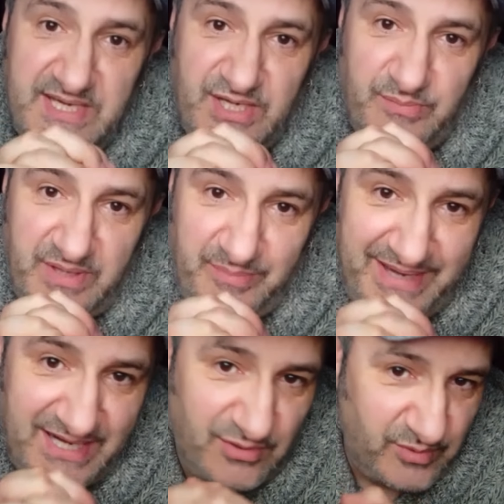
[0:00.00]
It'll be a
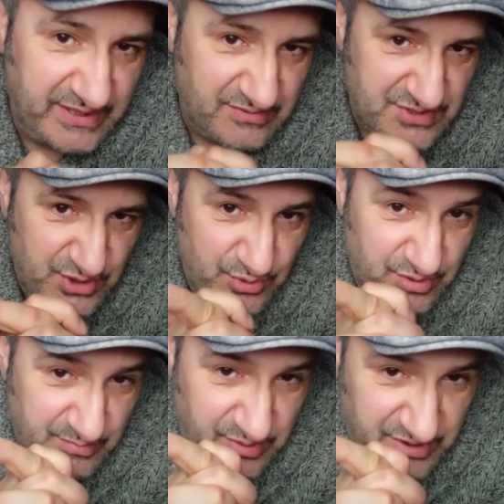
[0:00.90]
battle of wills. Who
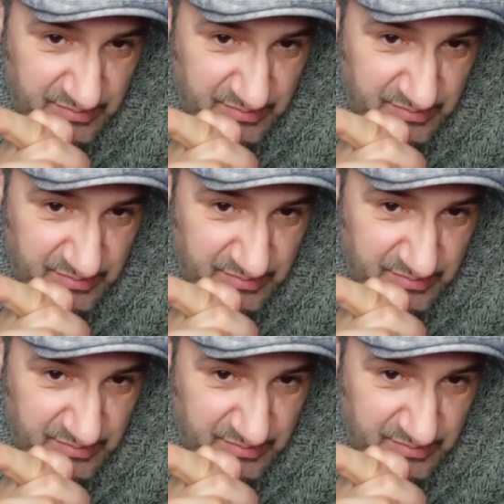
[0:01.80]
can put